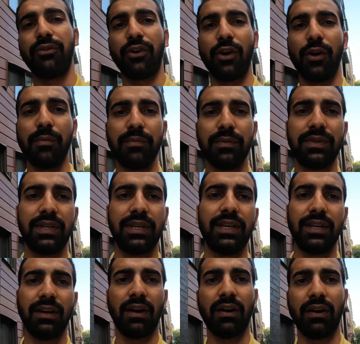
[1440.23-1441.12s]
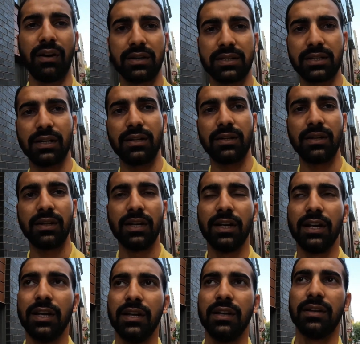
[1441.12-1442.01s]
from the hostel?
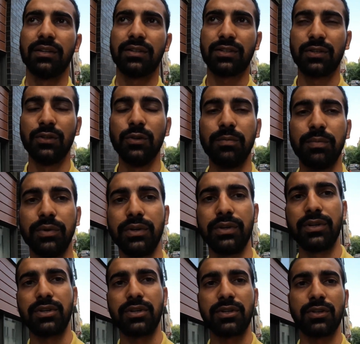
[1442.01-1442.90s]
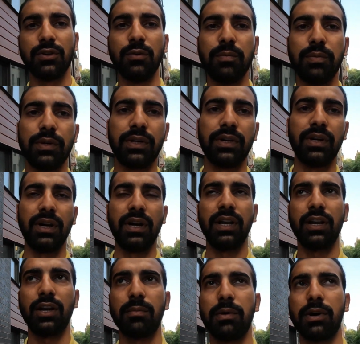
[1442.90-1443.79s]
Super super
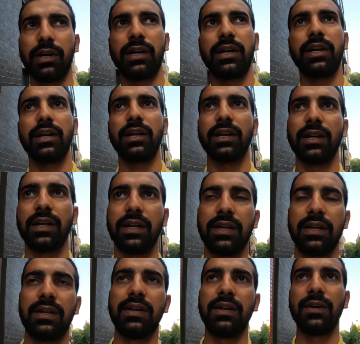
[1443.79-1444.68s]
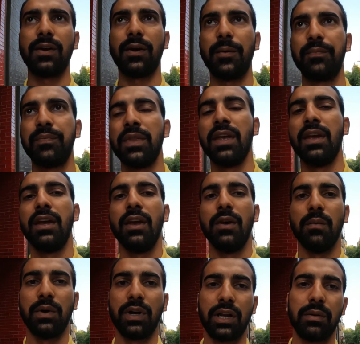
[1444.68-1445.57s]
nearby, and um,
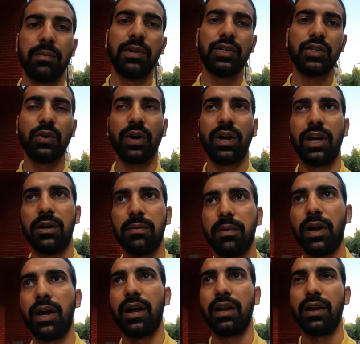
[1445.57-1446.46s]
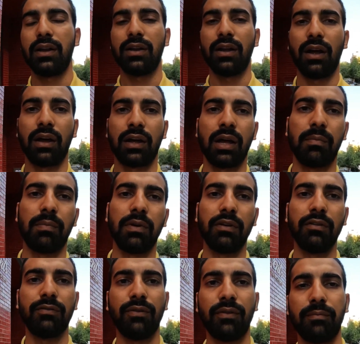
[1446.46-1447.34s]
we're gonna be joined by a
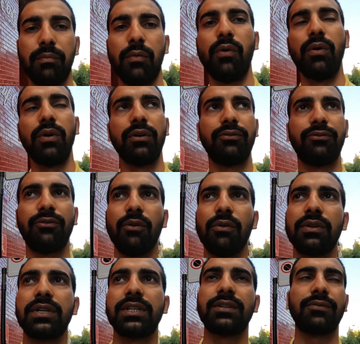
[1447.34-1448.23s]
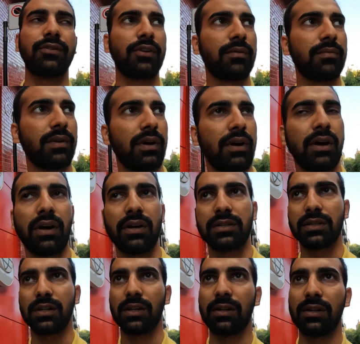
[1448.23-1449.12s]
couple of more folks from the
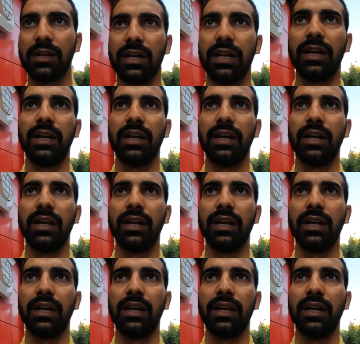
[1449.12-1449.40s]
hostel.